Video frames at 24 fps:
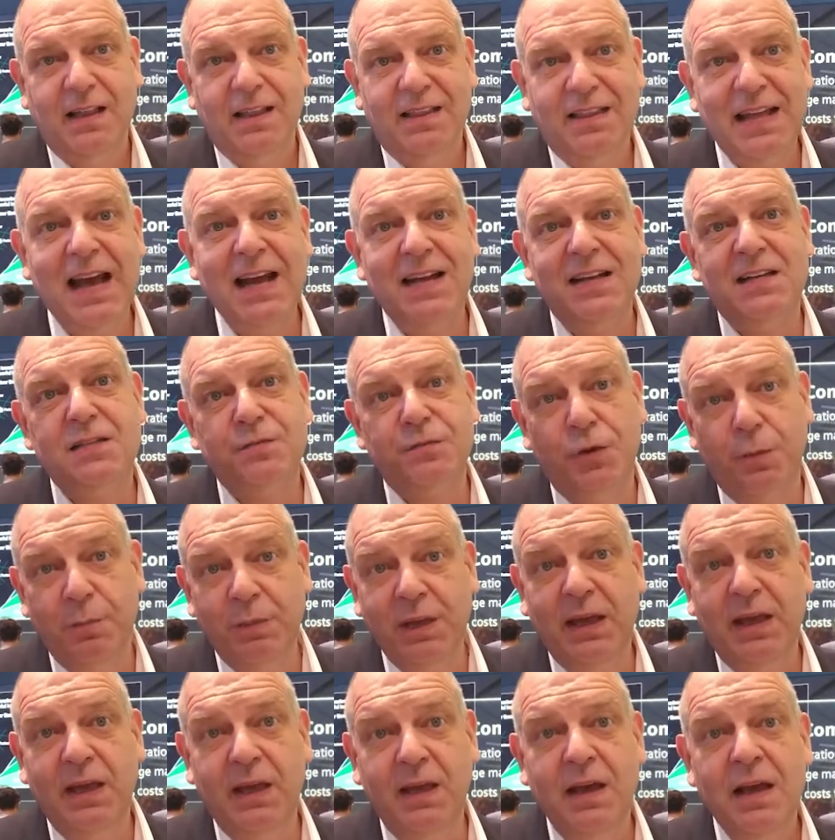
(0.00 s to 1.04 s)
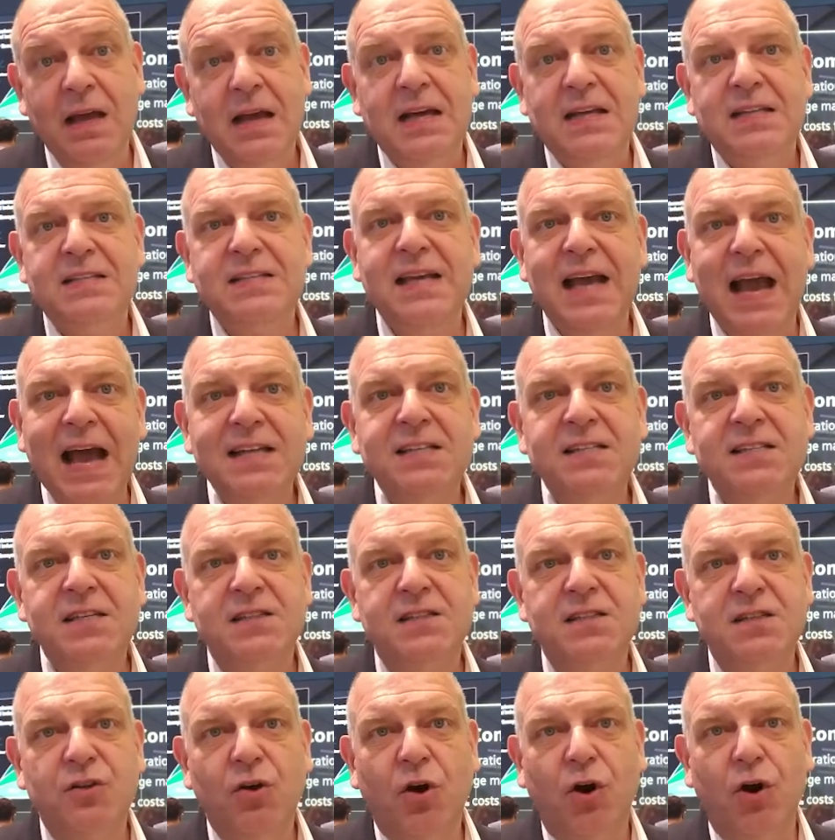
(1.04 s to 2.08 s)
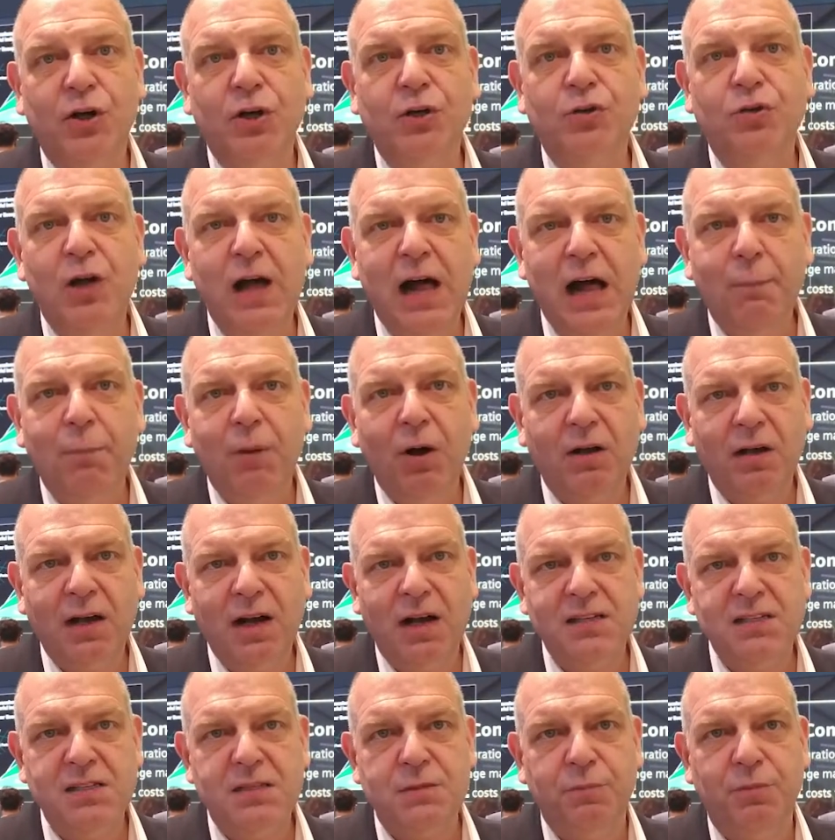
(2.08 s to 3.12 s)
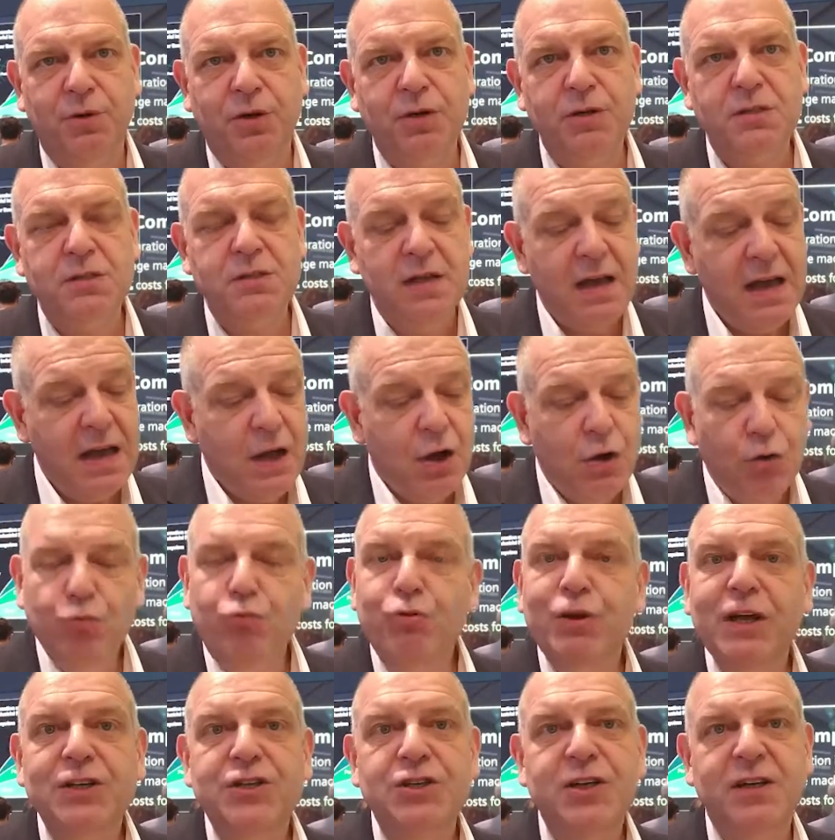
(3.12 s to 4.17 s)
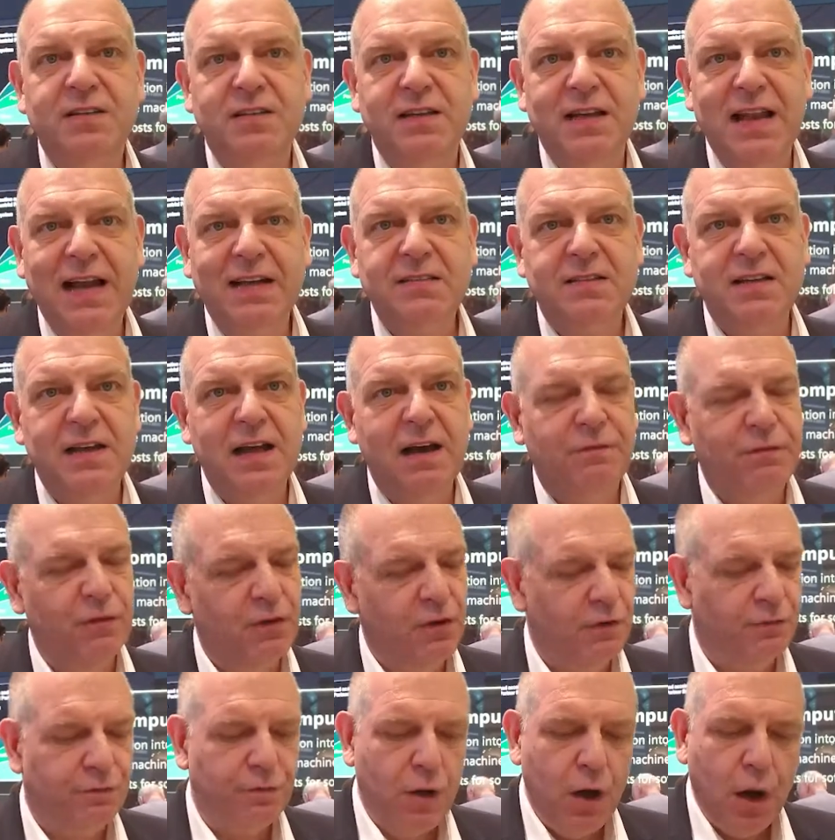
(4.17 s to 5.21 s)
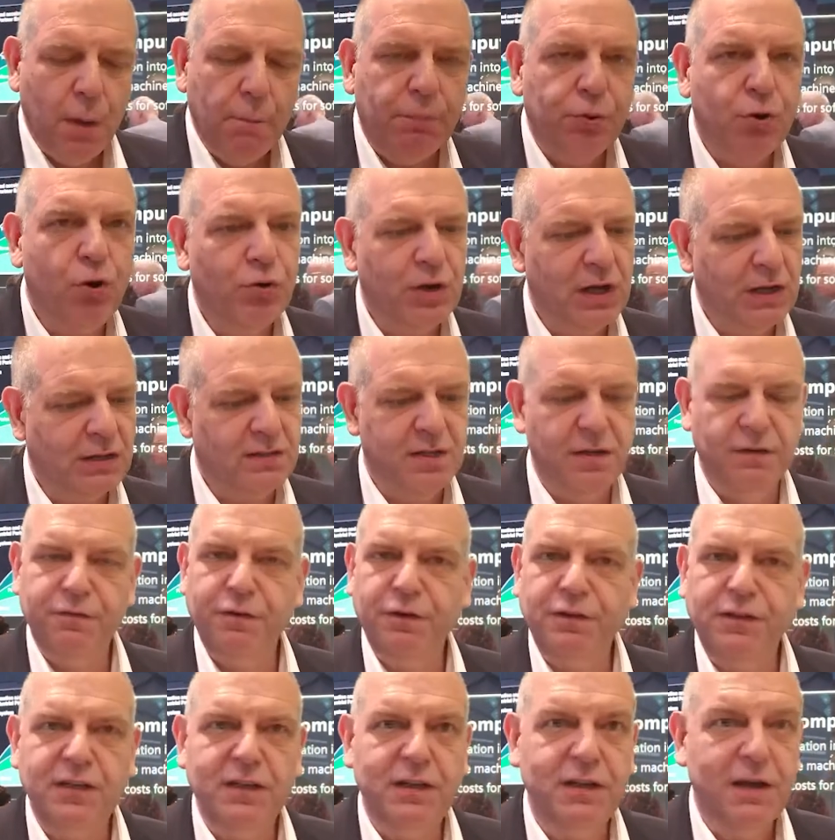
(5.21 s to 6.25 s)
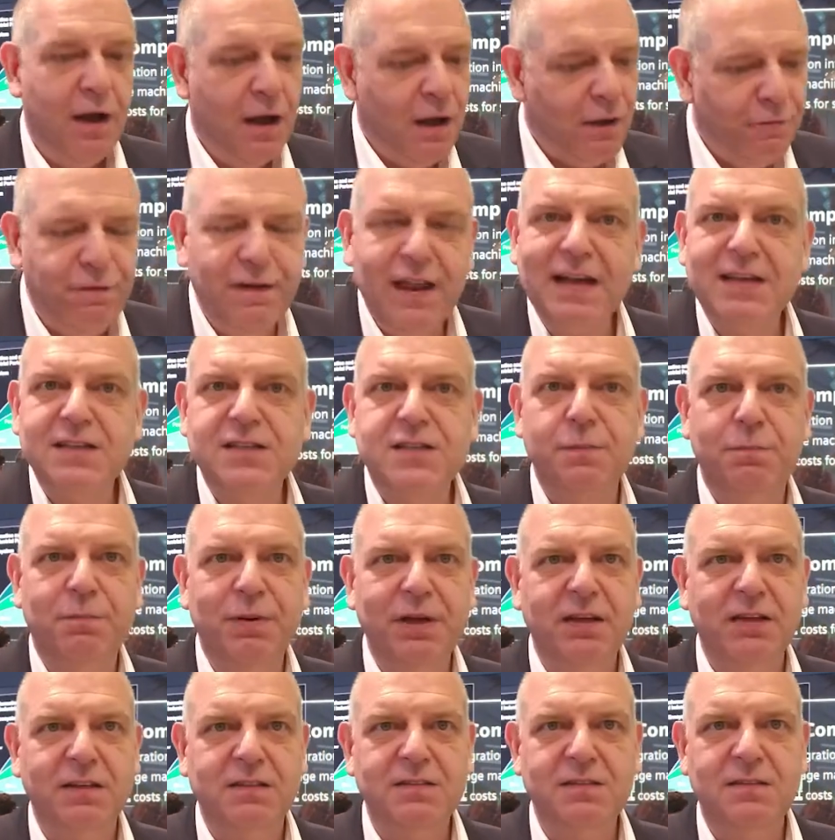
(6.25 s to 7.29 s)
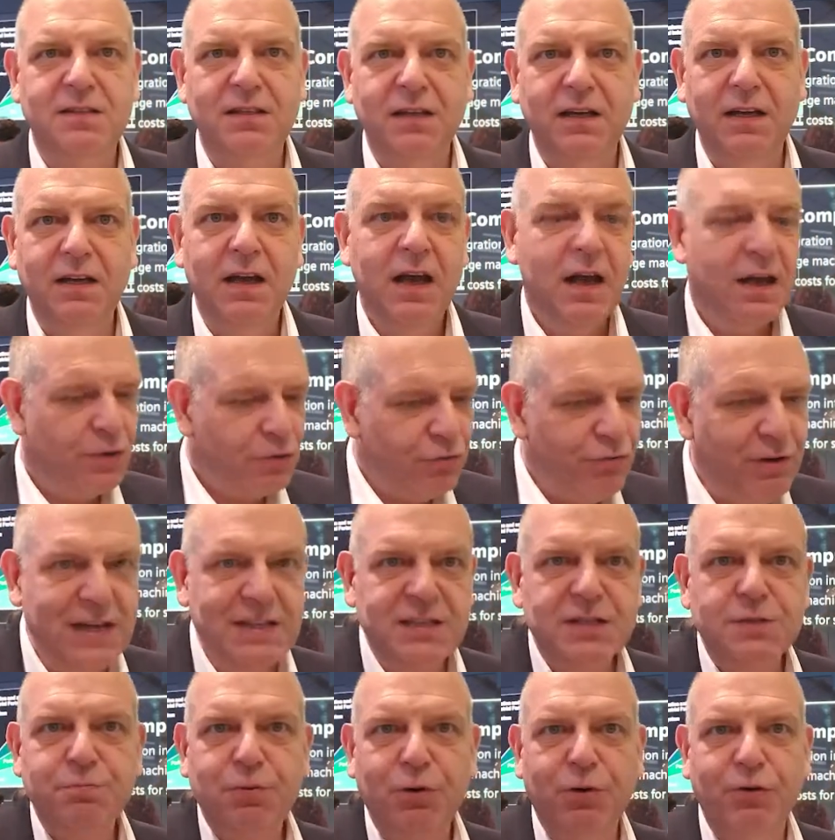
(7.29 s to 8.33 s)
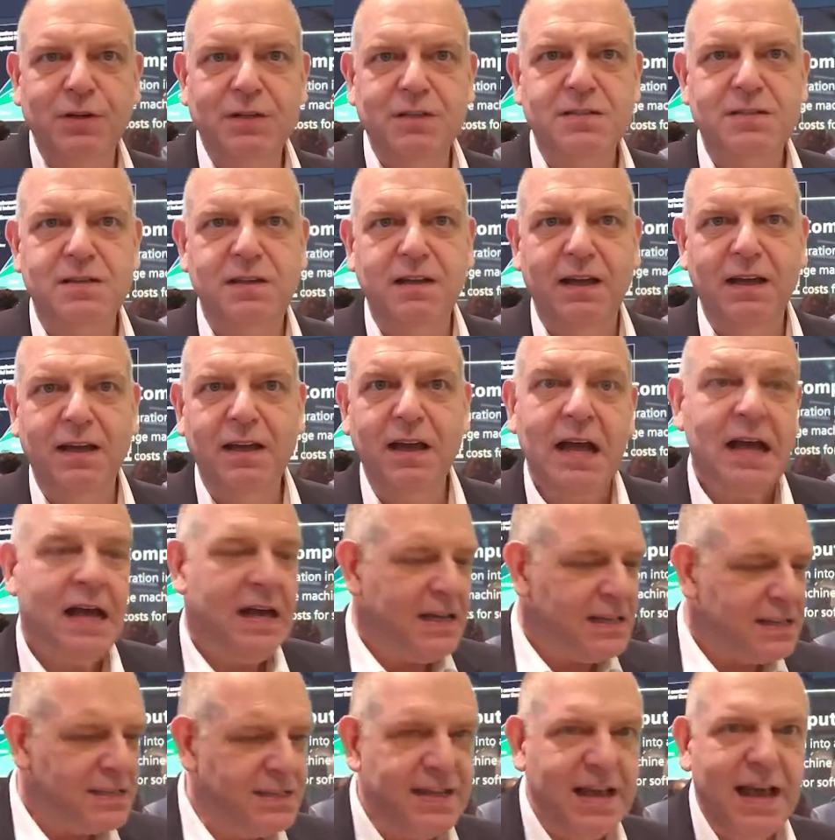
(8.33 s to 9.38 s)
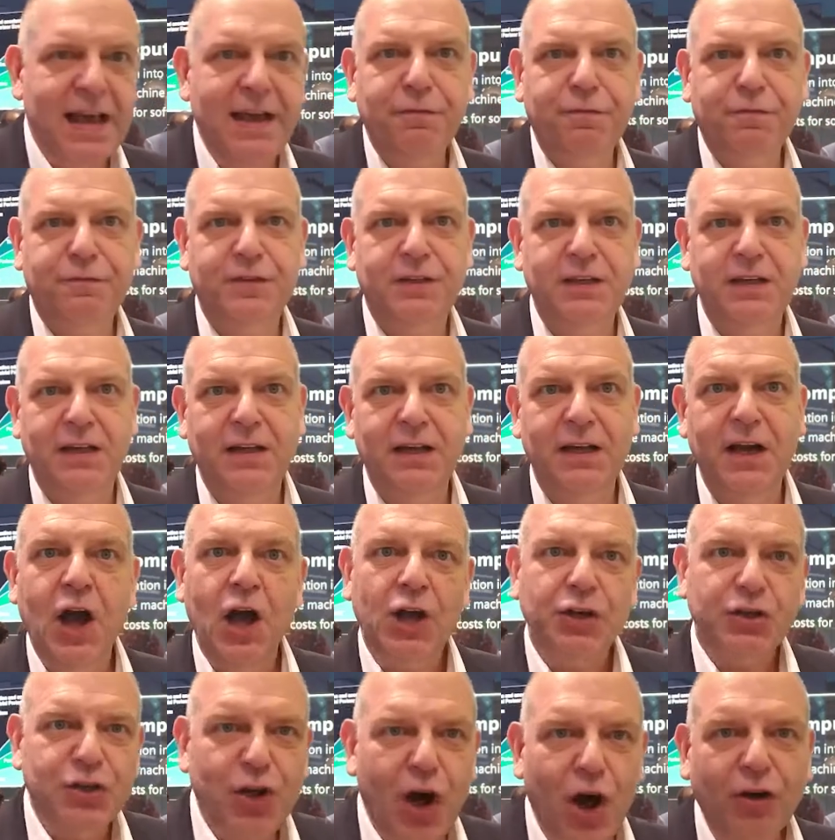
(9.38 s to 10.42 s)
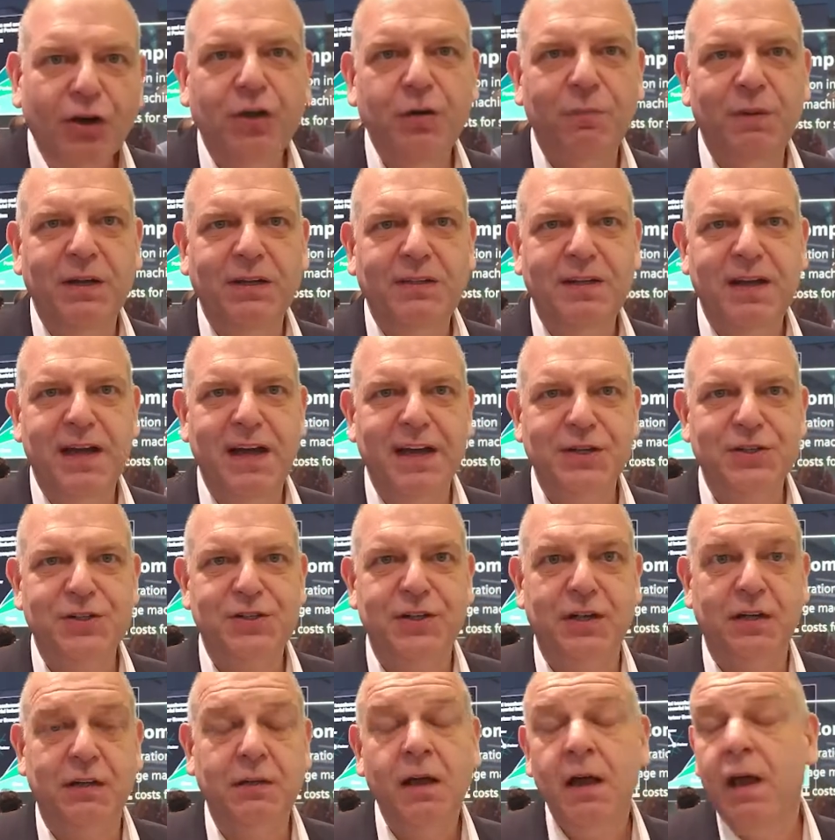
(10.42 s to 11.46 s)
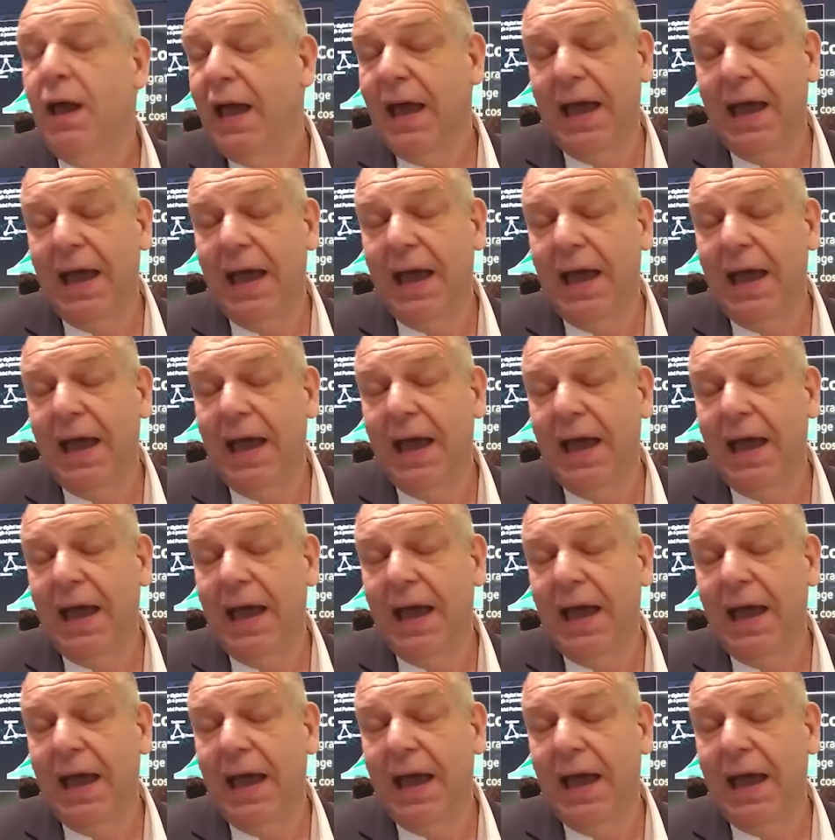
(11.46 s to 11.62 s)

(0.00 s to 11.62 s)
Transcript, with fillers: That is, for me, the essence in order to help our customers reaching the next level of productivity, flexibility, transparency, safety, documentation.